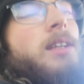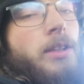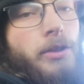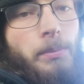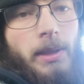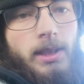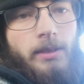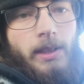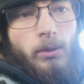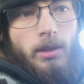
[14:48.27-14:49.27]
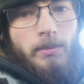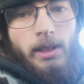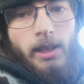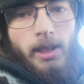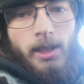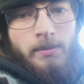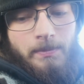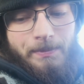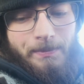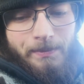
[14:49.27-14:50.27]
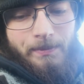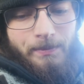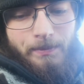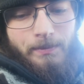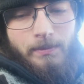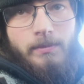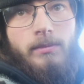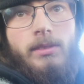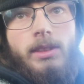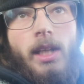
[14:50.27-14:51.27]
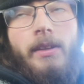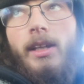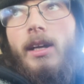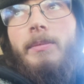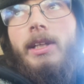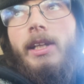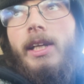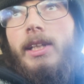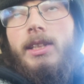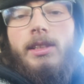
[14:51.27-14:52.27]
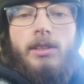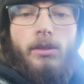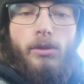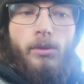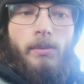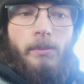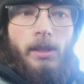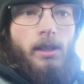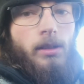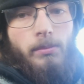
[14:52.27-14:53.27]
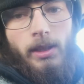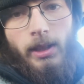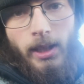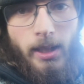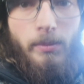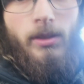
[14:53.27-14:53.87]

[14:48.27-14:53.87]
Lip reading: a new piece of equipment here in the coming days, so maybe I'll bring the camera